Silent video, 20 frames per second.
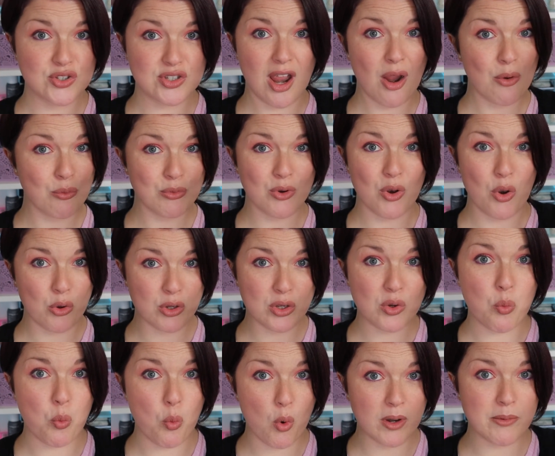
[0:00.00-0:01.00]
don't
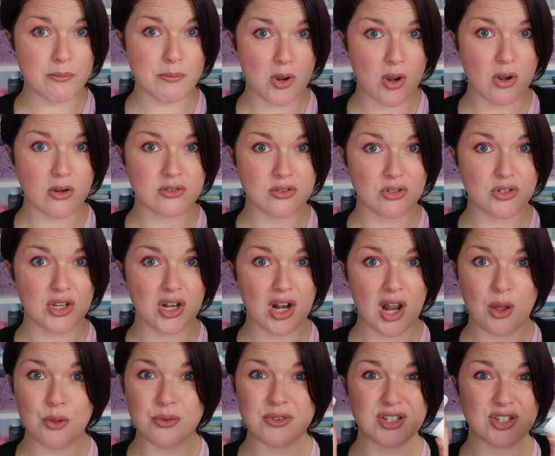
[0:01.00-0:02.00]
like white marks on your clothes,